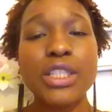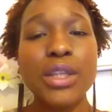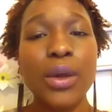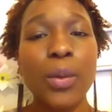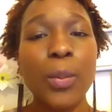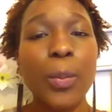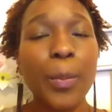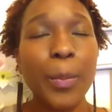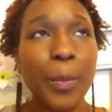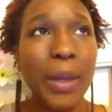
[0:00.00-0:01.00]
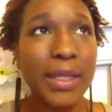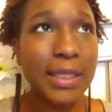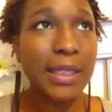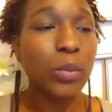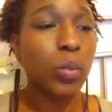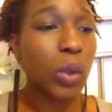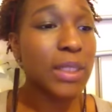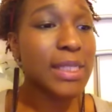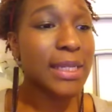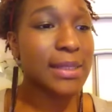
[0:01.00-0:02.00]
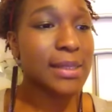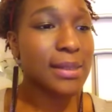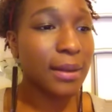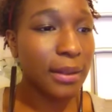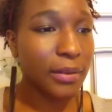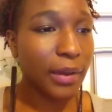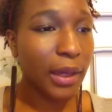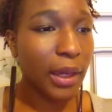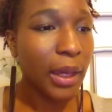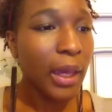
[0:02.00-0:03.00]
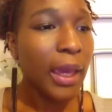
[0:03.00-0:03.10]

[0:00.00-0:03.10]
So basically, what's inside of it?